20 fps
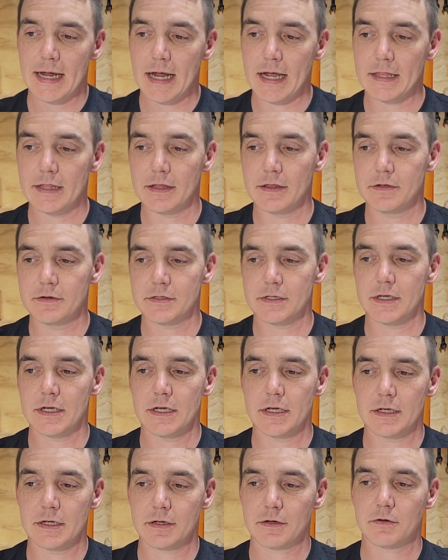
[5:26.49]
And then there's
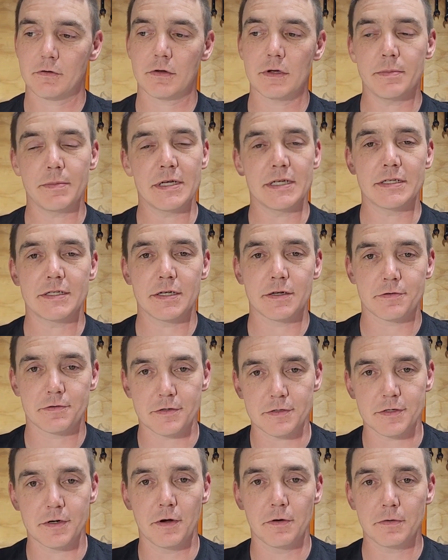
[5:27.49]
a creamy
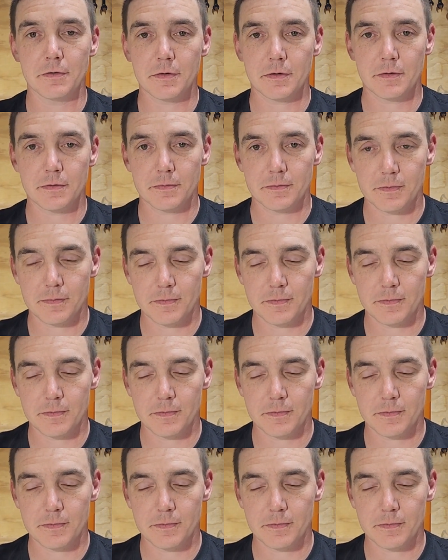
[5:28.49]
citrus note.